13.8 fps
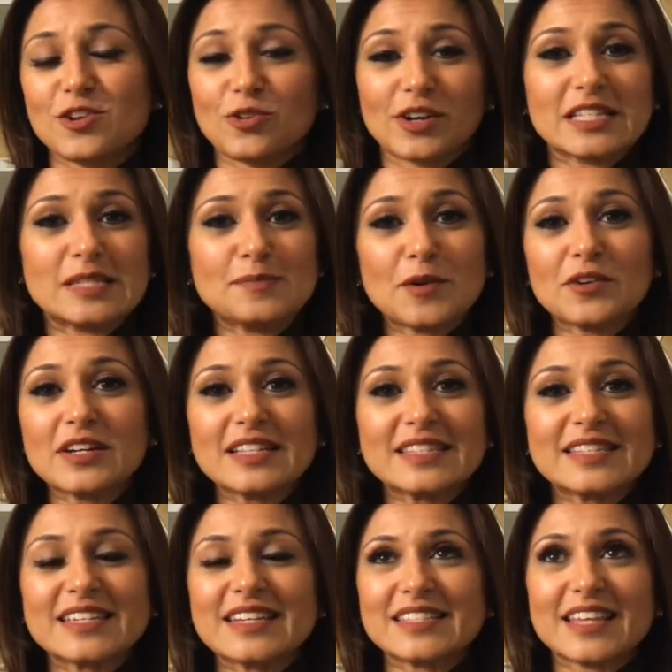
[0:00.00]
and your
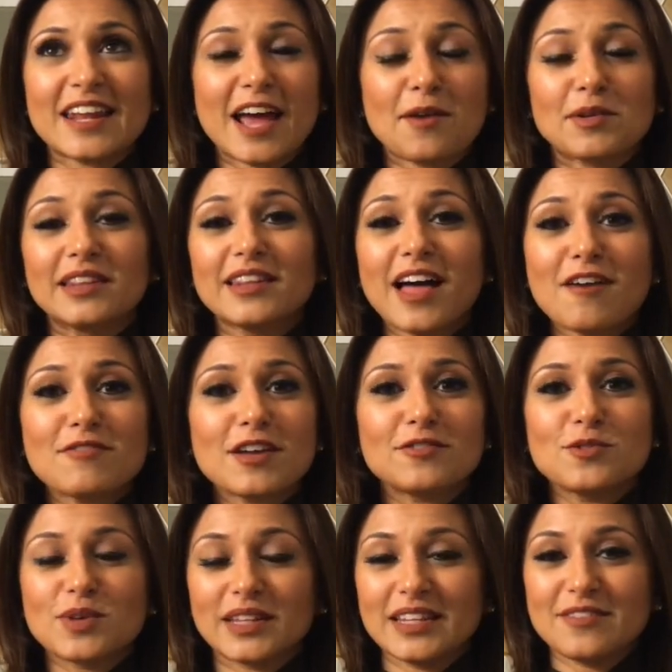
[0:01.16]
experiences. And I would love if
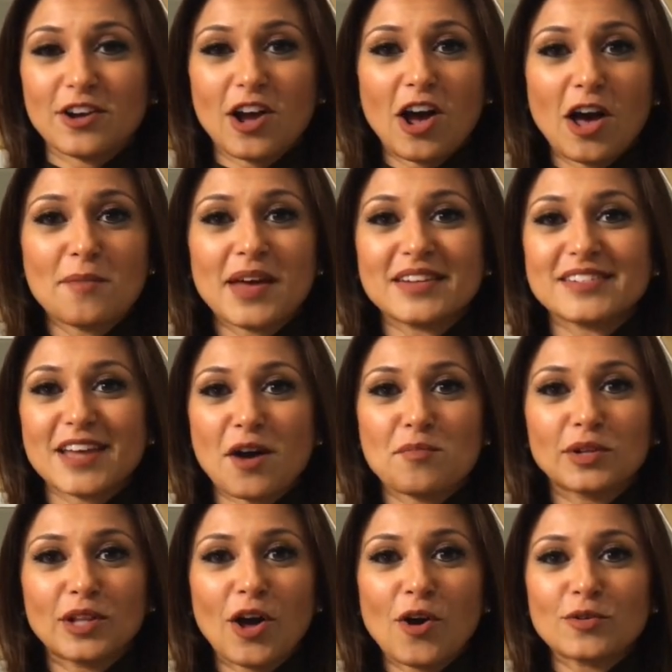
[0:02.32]
you could leave a comment down
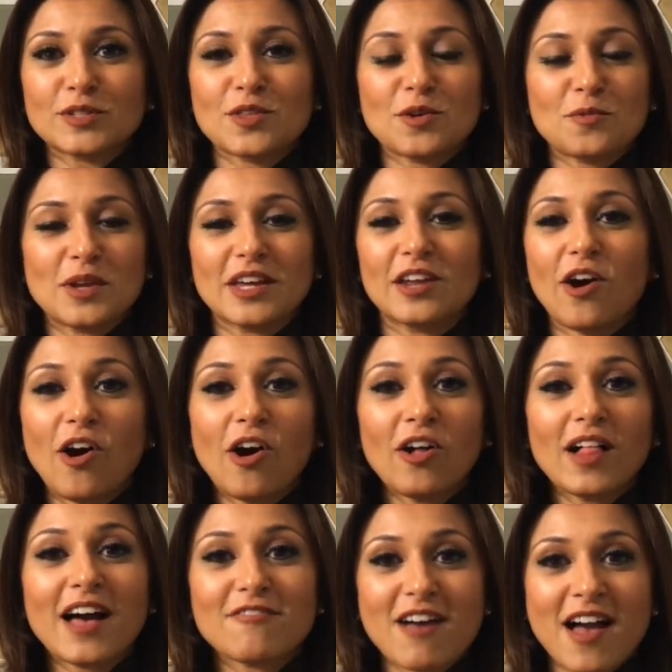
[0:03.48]
below so that we can all
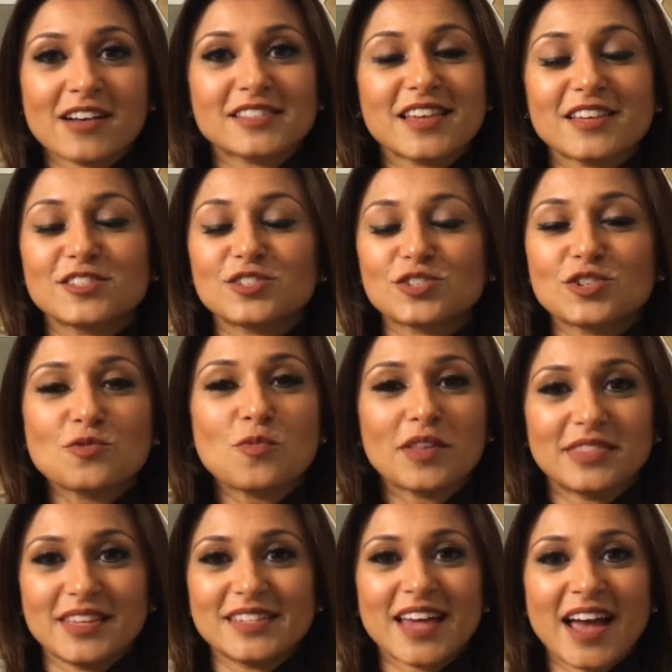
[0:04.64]
have access to what
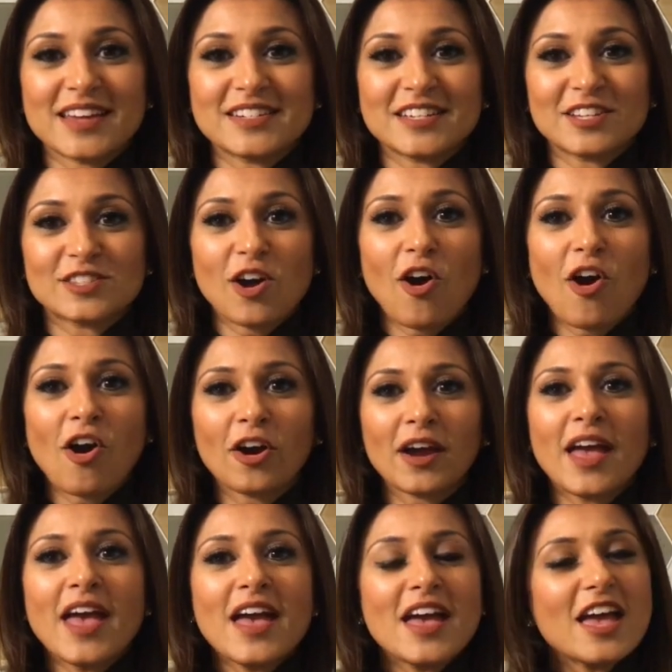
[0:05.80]
these ideas are
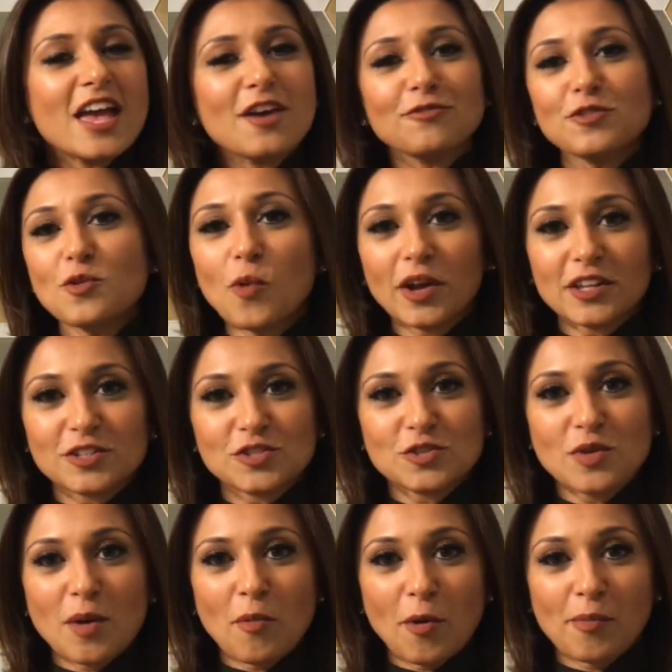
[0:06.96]
if you want to
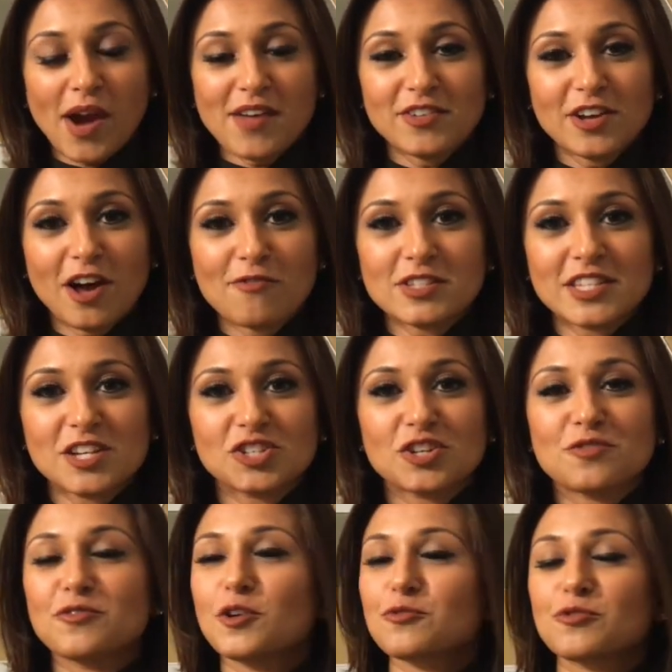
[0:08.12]
do a more private
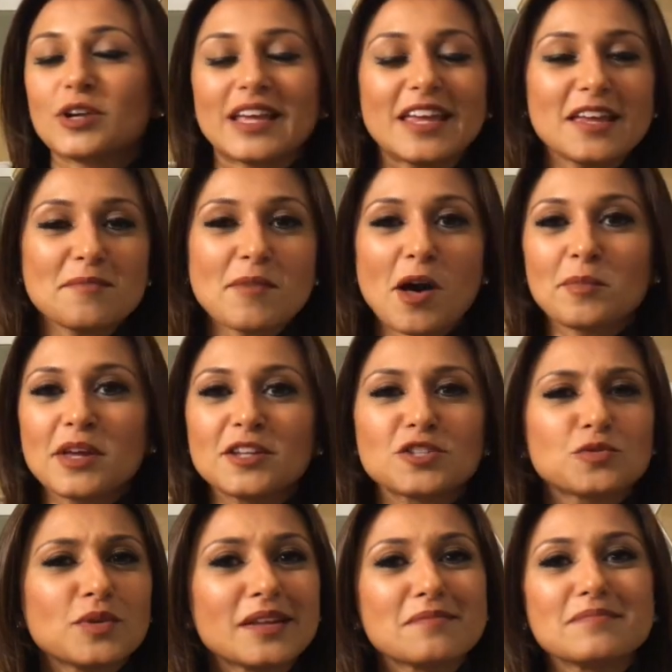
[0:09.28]
conversation, feel free to email me,
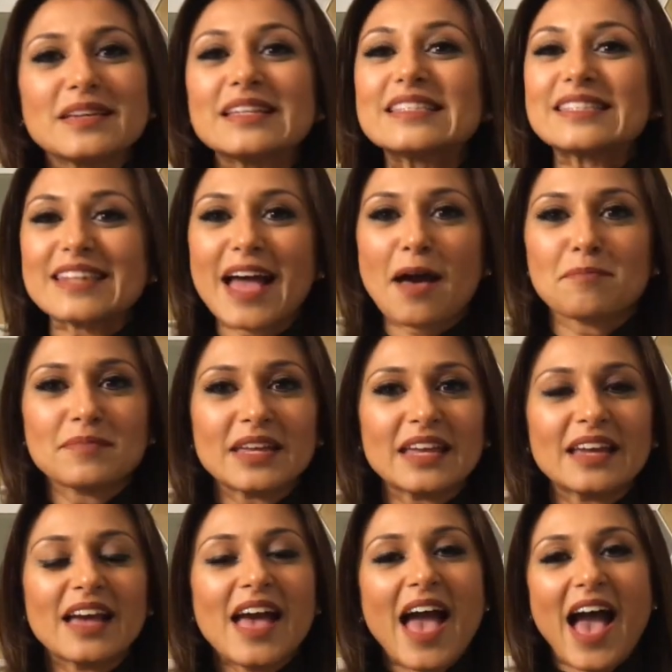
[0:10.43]
tweet at me, snap
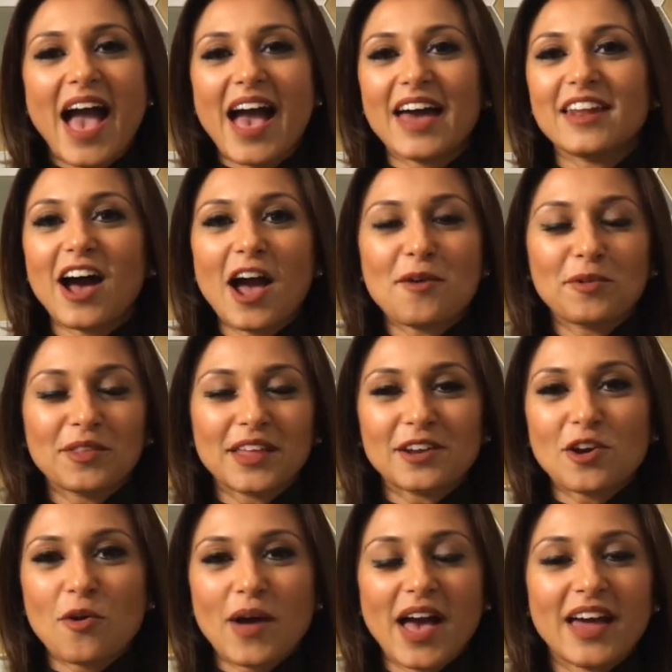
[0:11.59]
me, and I will then
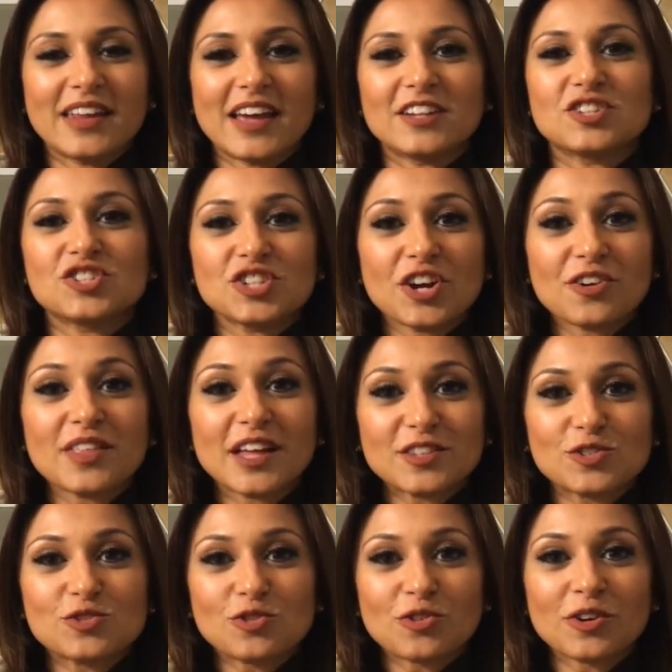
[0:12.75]
go ahead and share that
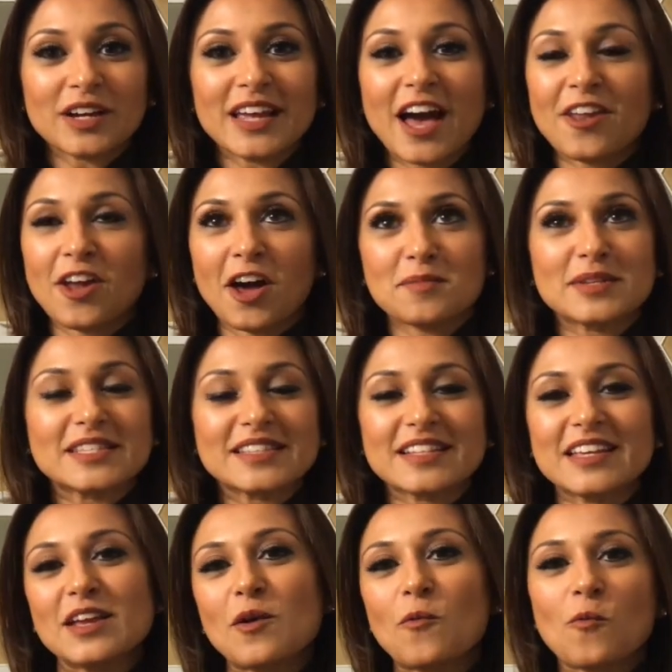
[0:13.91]
story
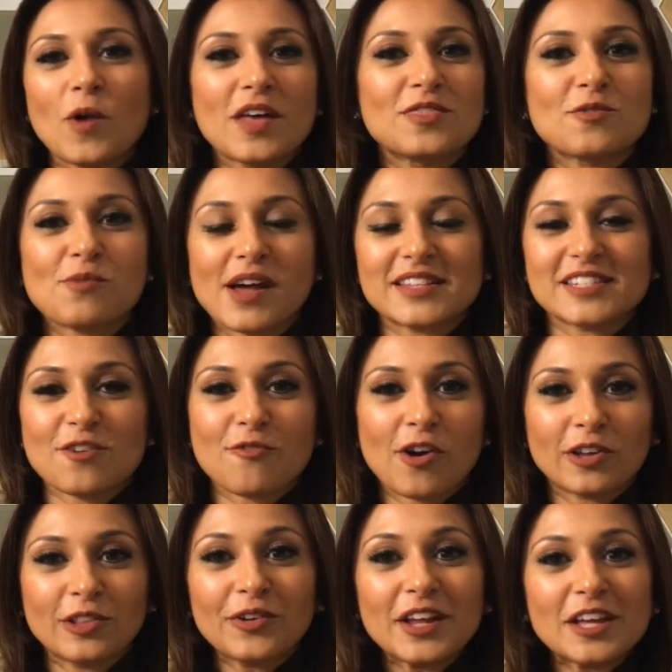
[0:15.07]
anonymously with the rest of
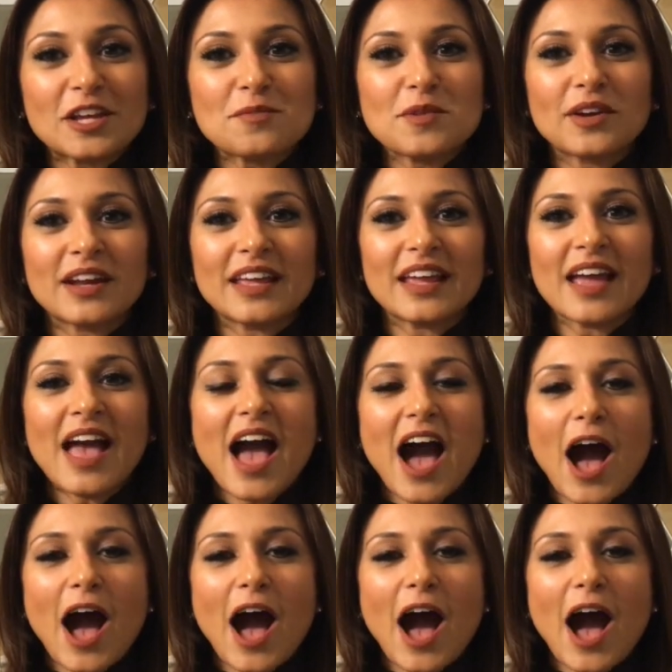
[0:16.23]
our learning community.